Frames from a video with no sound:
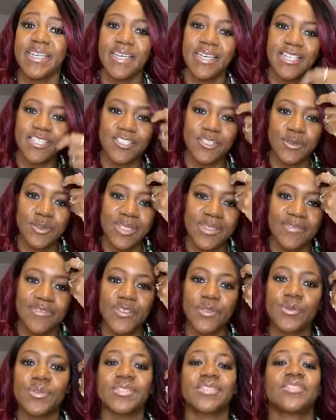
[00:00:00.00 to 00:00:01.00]
So if you
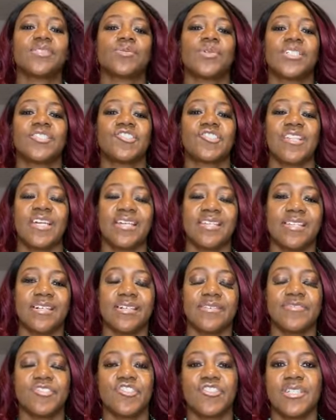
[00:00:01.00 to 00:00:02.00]
want to watch that live
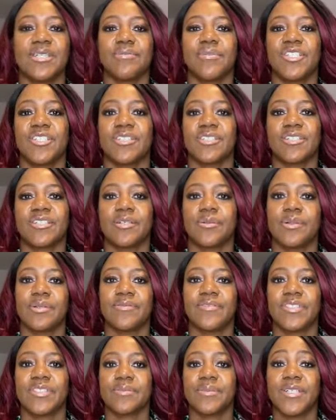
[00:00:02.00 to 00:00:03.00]
stream, you can go over
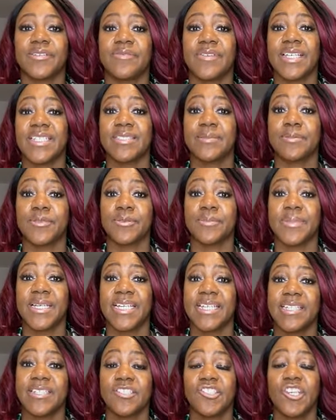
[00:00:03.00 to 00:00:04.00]
to my Facebook
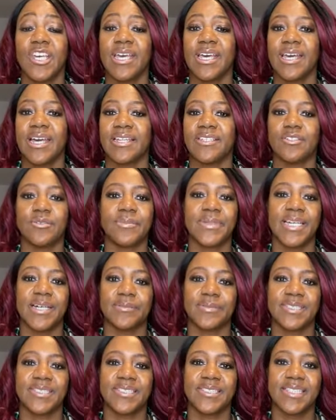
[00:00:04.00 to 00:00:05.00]
page and you'll be able
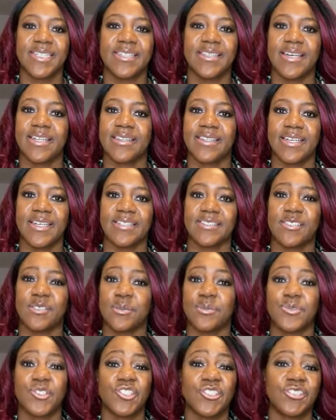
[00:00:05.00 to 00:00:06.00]
to see that there. So I'm
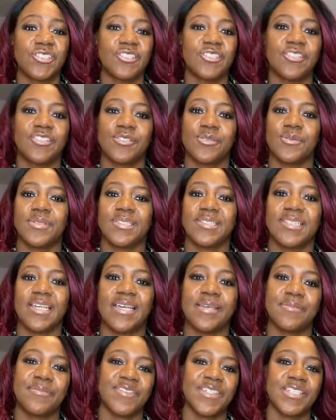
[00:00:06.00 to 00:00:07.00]
just going to do the
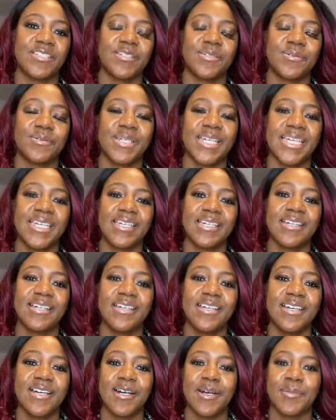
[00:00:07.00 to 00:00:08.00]
same video here.
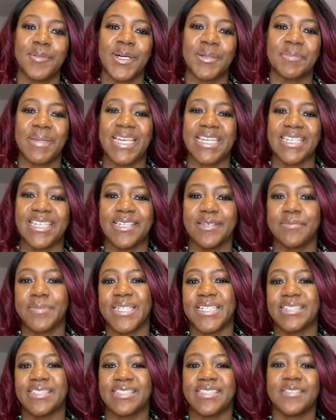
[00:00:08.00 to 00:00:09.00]
I might make it a
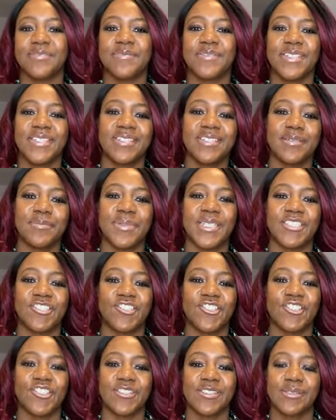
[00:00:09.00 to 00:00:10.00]
bit different, a bit
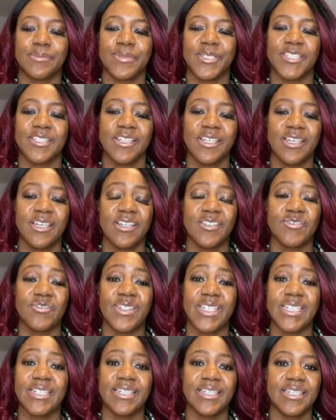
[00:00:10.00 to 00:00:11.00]
shorter, but
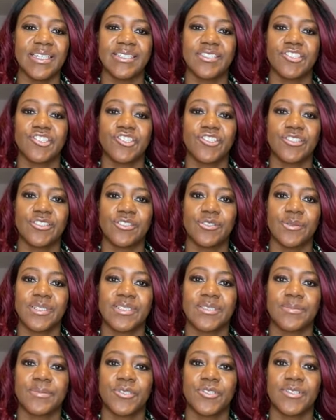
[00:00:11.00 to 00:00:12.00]
really it's just to
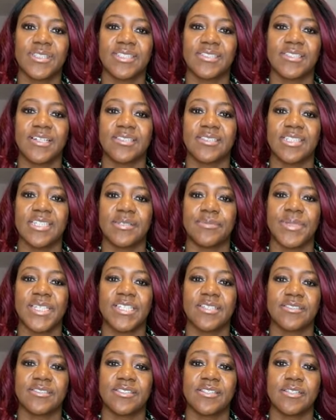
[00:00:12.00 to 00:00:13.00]
explore this idea,
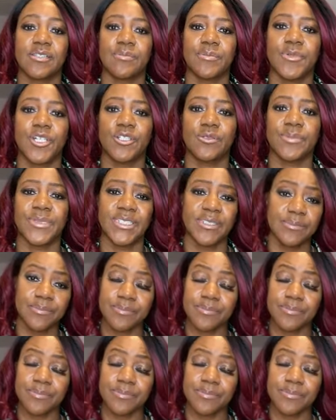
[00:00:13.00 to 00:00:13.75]
because at the moment